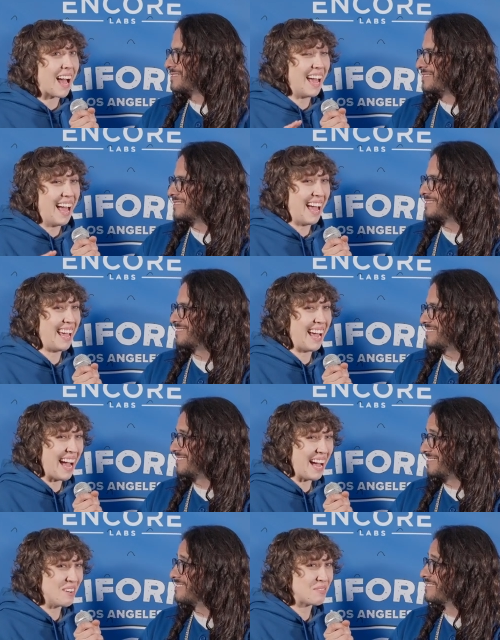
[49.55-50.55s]
Speaker 1: I
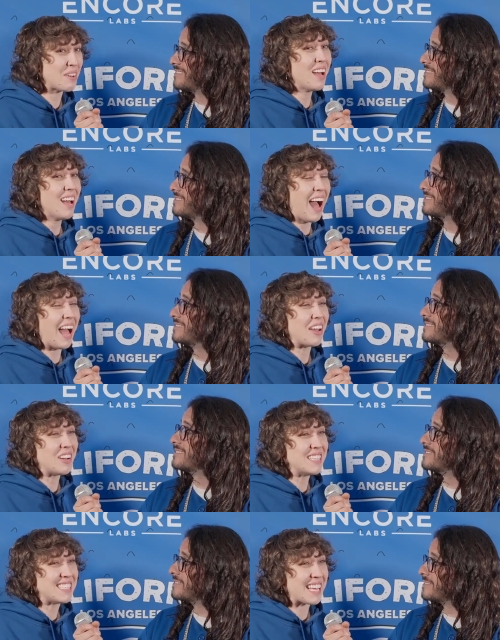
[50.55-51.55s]
have. I
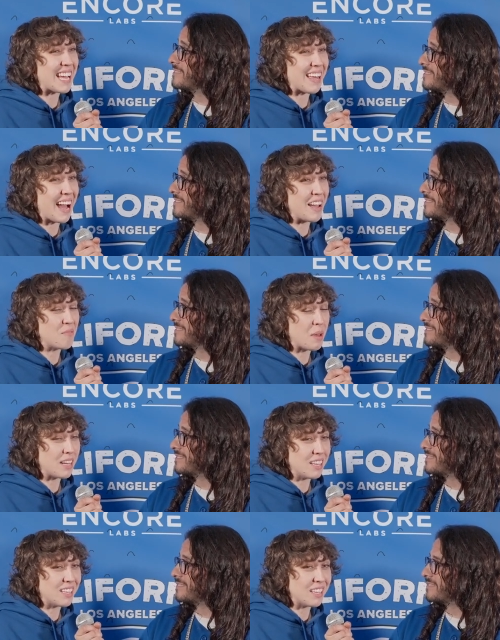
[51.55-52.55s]
couldn't say that I've
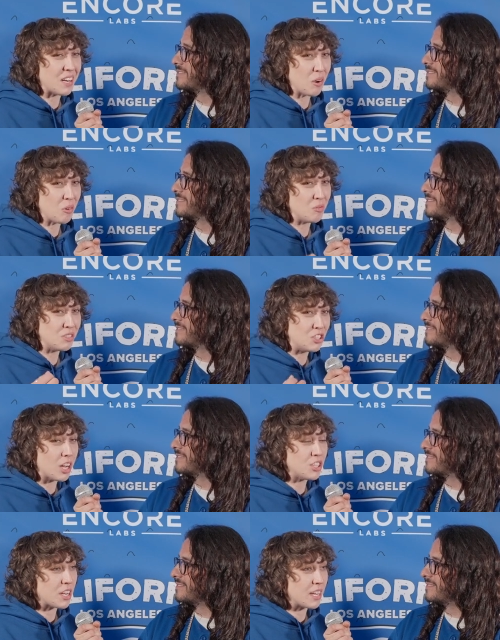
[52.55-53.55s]
been, you know,
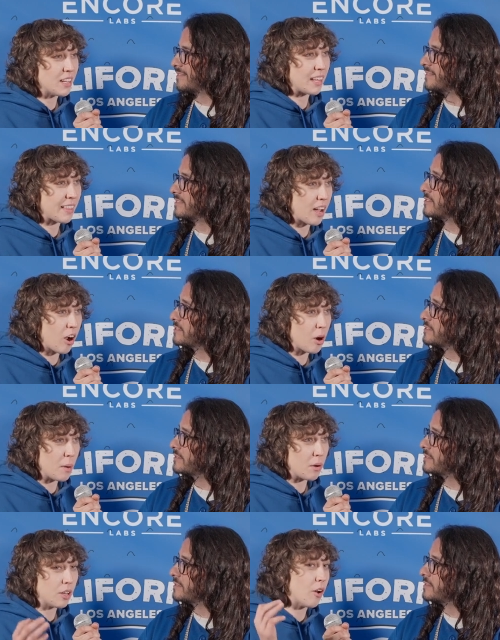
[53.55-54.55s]
judging like they are,
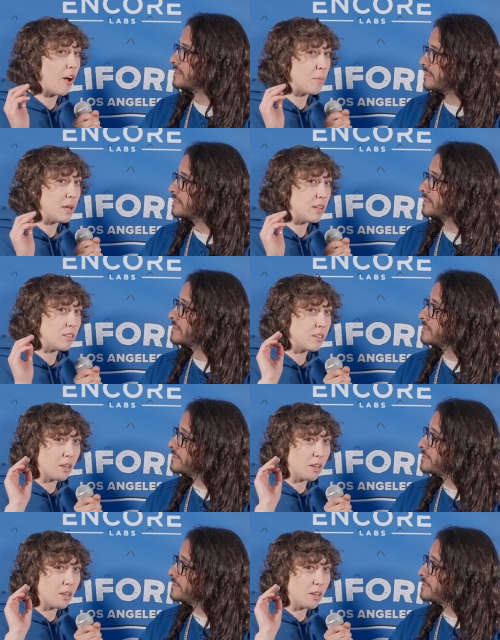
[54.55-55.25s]
but you know, I've been